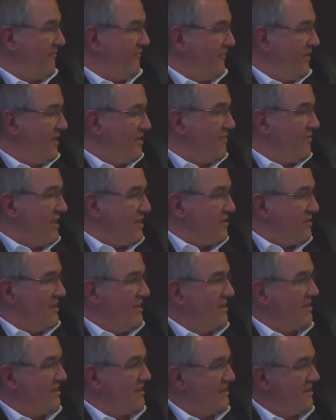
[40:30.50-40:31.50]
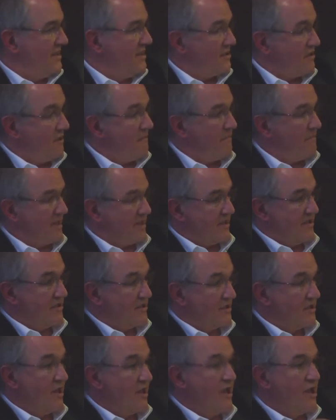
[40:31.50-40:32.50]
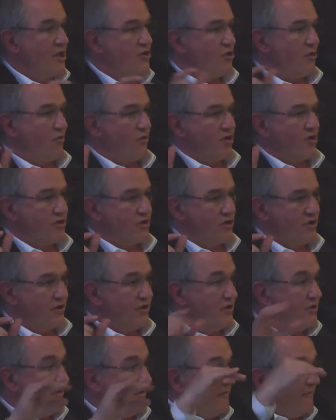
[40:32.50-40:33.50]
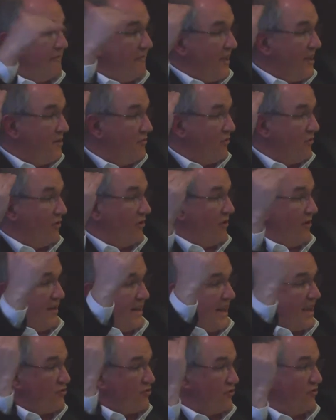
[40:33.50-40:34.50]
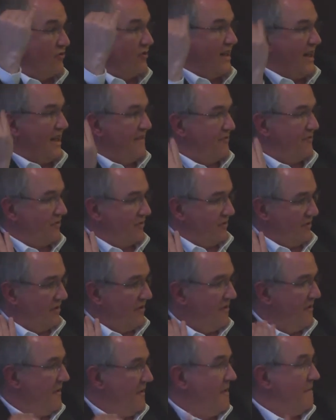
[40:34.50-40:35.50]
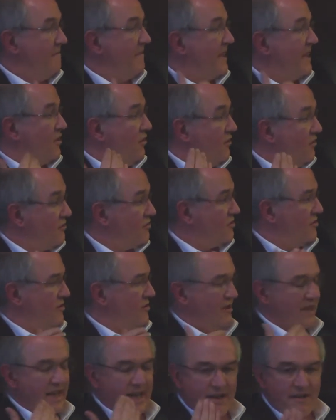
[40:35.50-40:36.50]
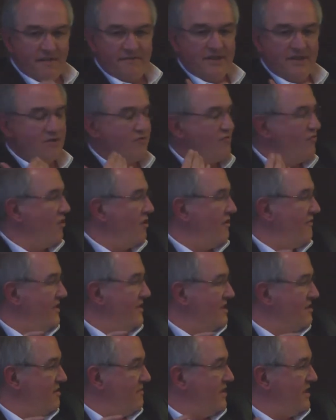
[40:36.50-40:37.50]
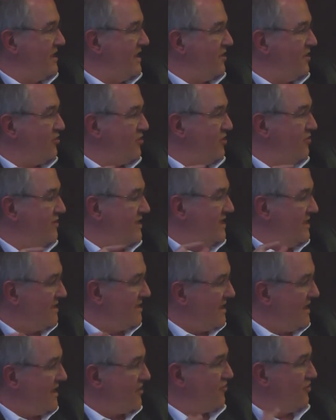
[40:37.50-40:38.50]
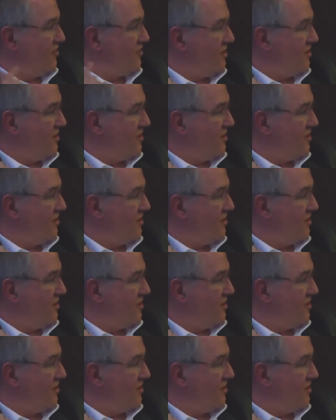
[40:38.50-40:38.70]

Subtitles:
federated entities' competence towards the federal national level, because, again, of this role of intermediation with international